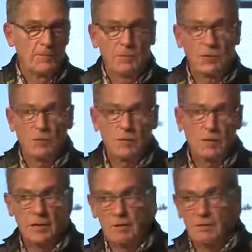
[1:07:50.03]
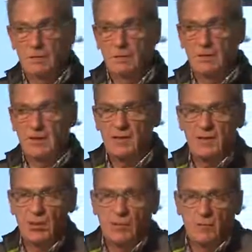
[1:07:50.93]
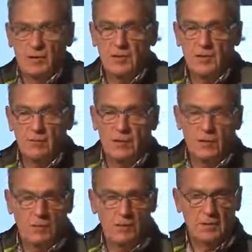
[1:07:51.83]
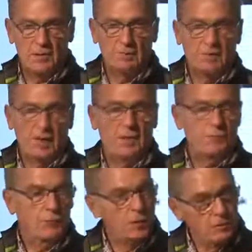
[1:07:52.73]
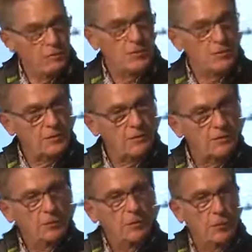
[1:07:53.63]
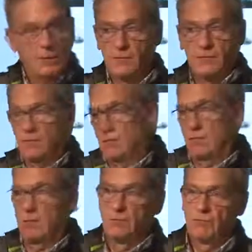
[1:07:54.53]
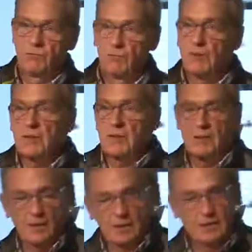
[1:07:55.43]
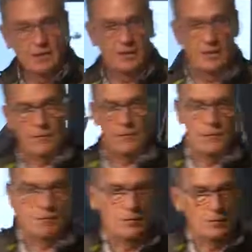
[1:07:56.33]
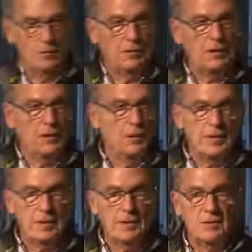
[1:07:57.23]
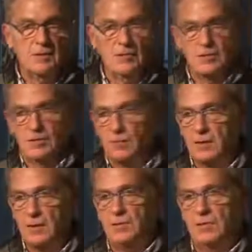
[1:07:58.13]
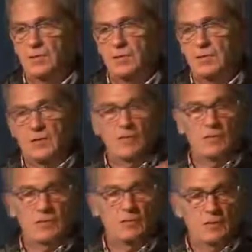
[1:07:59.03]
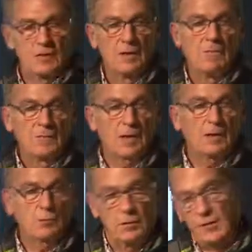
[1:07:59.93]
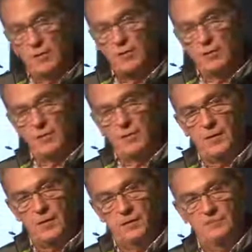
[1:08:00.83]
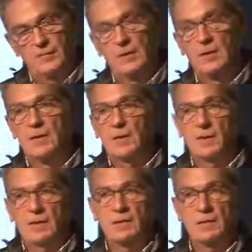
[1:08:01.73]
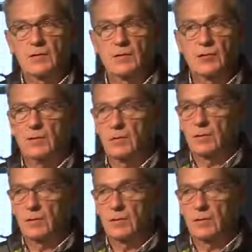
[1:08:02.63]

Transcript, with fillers: then we then, that is so obviously the right way to have priorities, then we have to just redesign the stuff that, you know, the economic categories, the money systems and everything else, that will naturally follow. So I think that she's